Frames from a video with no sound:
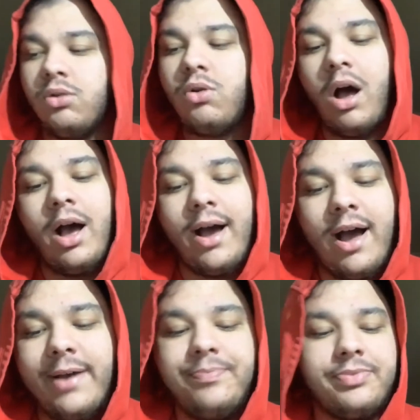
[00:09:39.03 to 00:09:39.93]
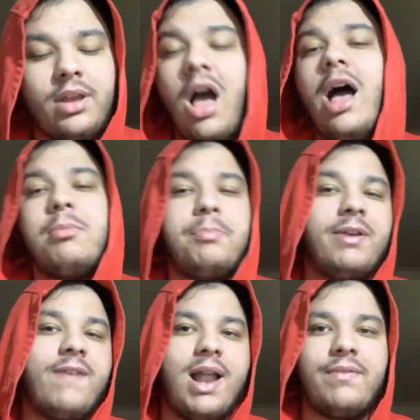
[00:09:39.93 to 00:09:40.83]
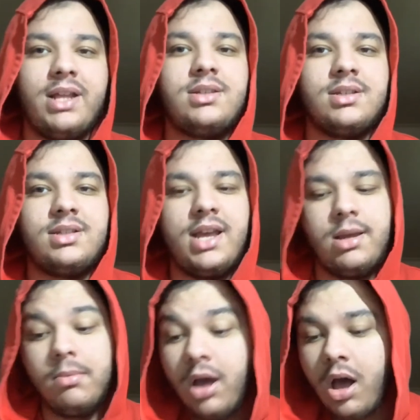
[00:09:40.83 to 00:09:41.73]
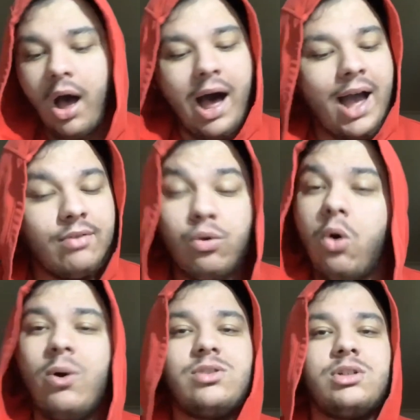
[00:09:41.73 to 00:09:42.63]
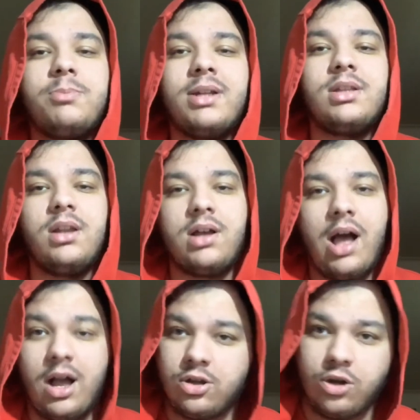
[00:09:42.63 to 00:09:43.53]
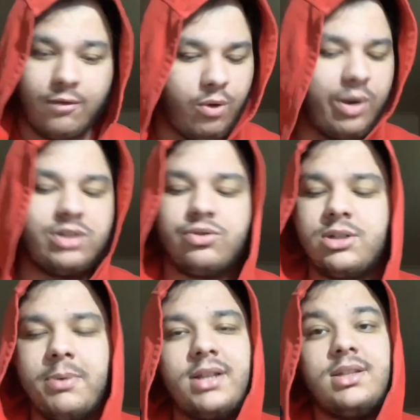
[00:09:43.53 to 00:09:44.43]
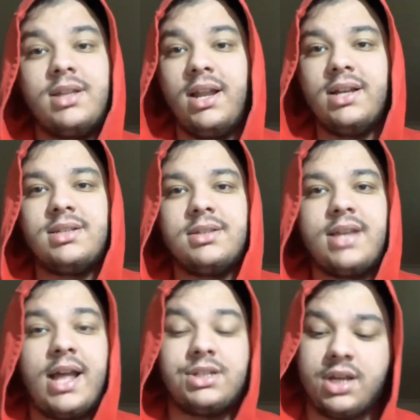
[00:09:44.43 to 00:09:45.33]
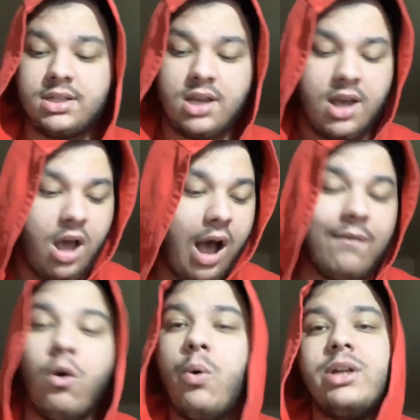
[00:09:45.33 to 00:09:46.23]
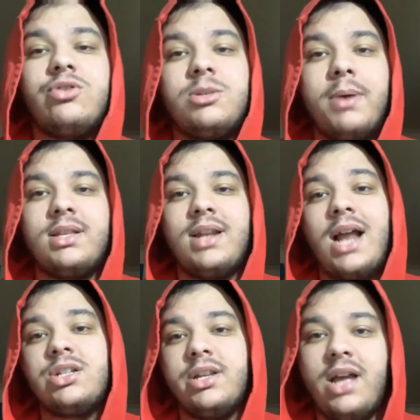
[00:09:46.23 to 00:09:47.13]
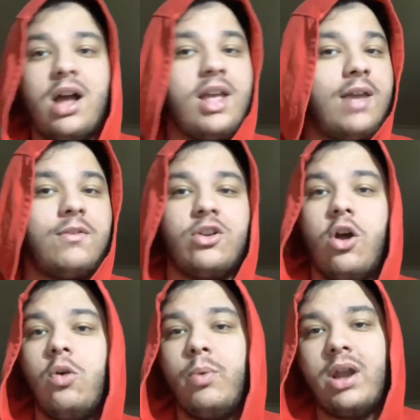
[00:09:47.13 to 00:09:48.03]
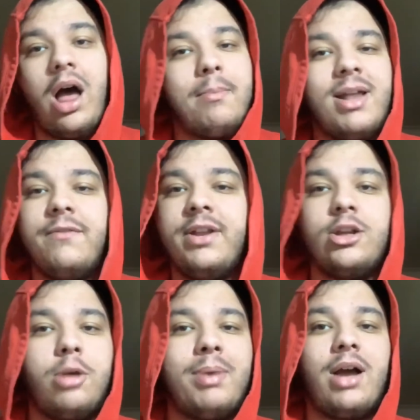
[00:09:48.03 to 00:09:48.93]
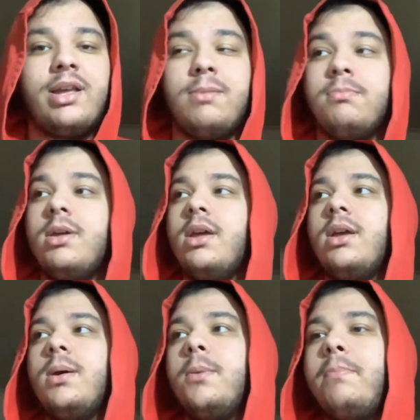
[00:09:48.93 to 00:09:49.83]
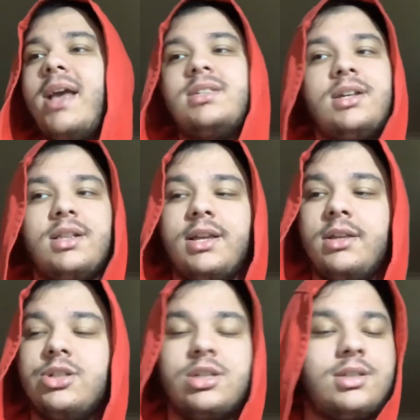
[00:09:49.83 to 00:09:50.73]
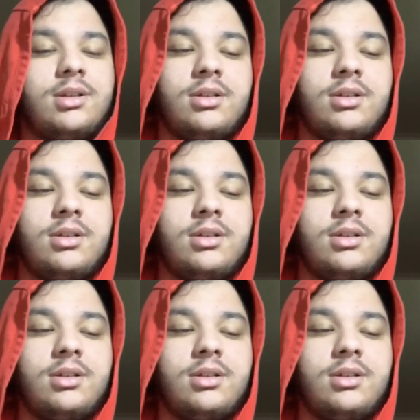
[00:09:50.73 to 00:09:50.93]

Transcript: a big fan of Inter's team. I've always respected Lukaku. I've always respected Alexis Sanchez. I've always respected Ashley Young, even though when I made a video about him basically just